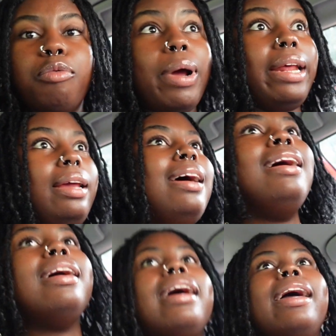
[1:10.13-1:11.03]
ready.
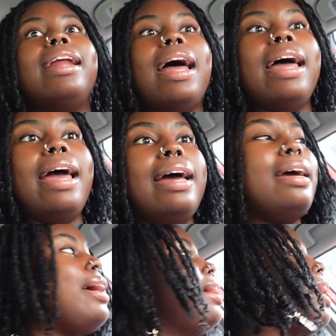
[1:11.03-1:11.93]

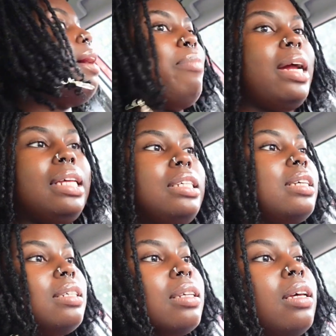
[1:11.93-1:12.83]
and I barely
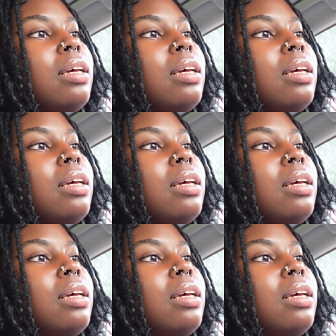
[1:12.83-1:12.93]
just...